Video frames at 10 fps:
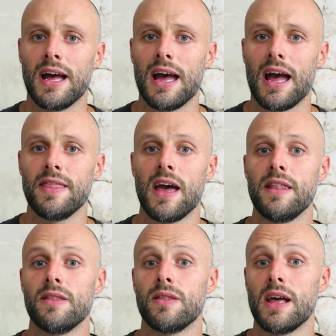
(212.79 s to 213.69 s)
And
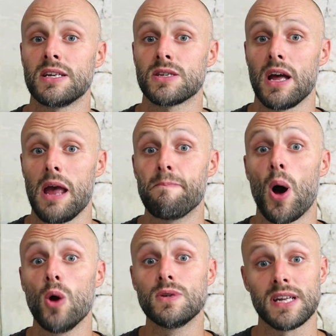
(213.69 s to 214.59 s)
then there's a
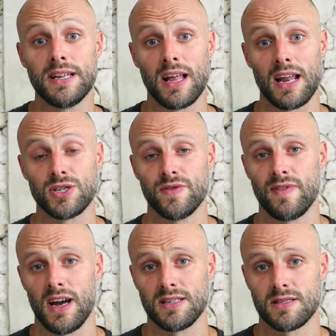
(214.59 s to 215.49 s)
post-inhalation
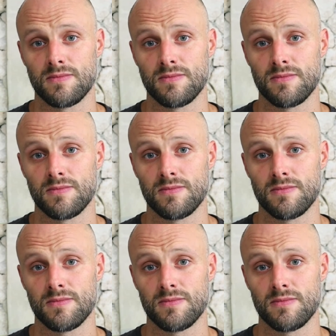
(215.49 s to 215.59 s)
phase.